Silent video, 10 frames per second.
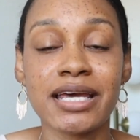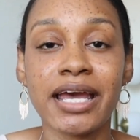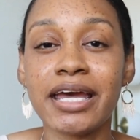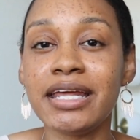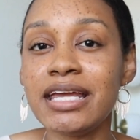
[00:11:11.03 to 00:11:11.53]

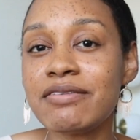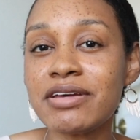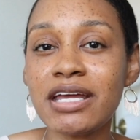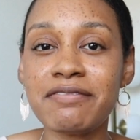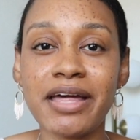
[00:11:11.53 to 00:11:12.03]
And even
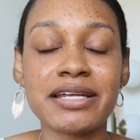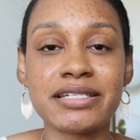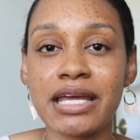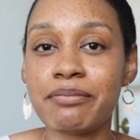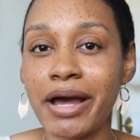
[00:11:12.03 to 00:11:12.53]
if that
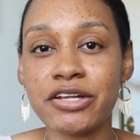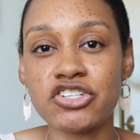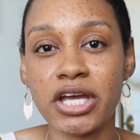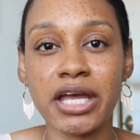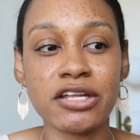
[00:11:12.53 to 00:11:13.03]
date might
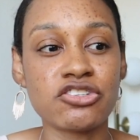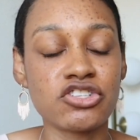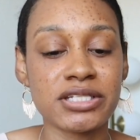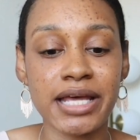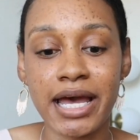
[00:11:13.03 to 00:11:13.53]
change
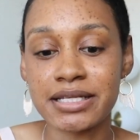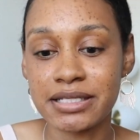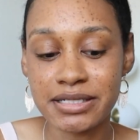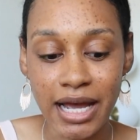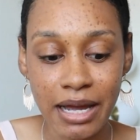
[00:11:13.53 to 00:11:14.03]
just as
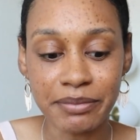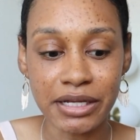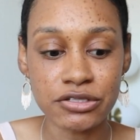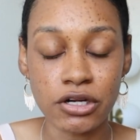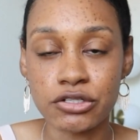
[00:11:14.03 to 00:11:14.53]
the
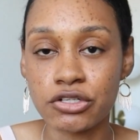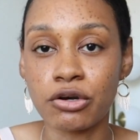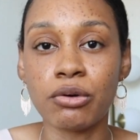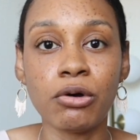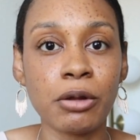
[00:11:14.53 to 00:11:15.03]
timeline starts to
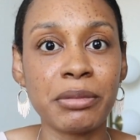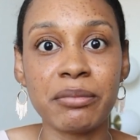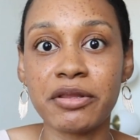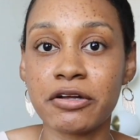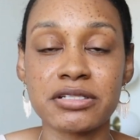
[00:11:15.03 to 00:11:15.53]
go on,
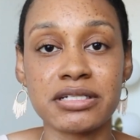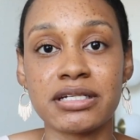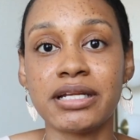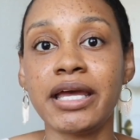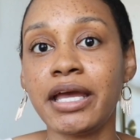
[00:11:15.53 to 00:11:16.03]
maybe there's a
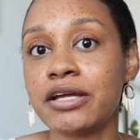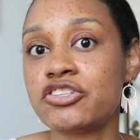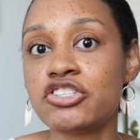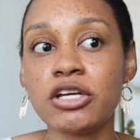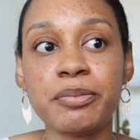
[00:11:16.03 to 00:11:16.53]
delay in
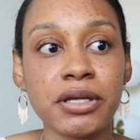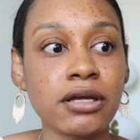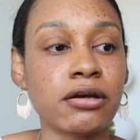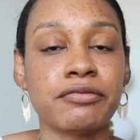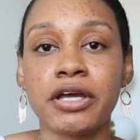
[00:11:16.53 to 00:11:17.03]

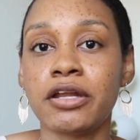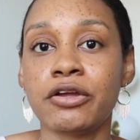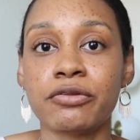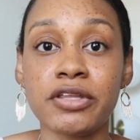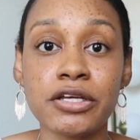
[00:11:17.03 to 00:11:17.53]
shipping of getting
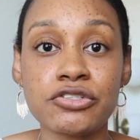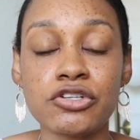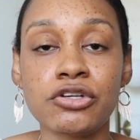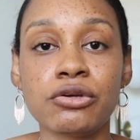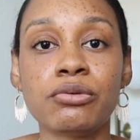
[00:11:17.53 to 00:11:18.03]
your things to
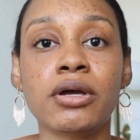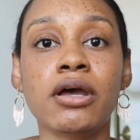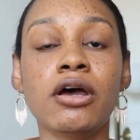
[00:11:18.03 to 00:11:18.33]
you,